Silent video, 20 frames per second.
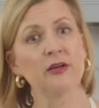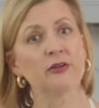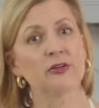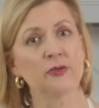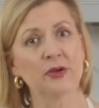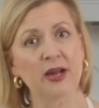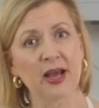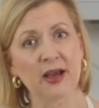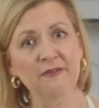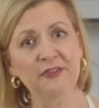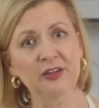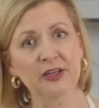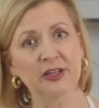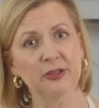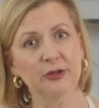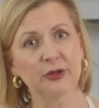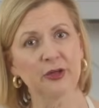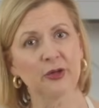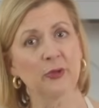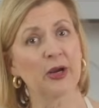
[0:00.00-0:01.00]
You don't have to
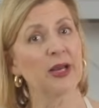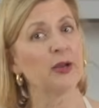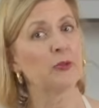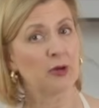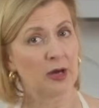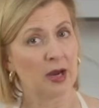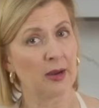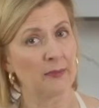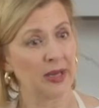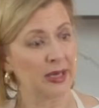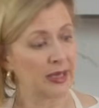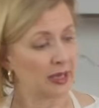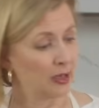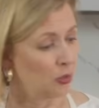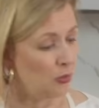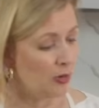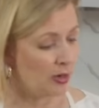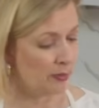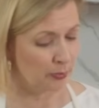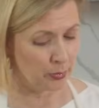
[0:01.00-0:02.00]
clear it away. We're not making
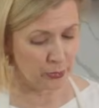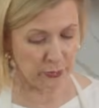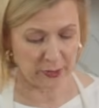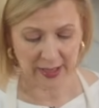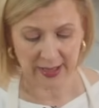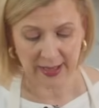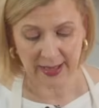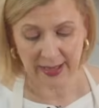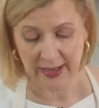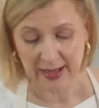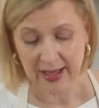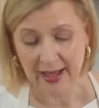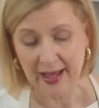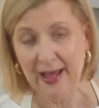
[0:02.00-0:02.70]
creme brulee.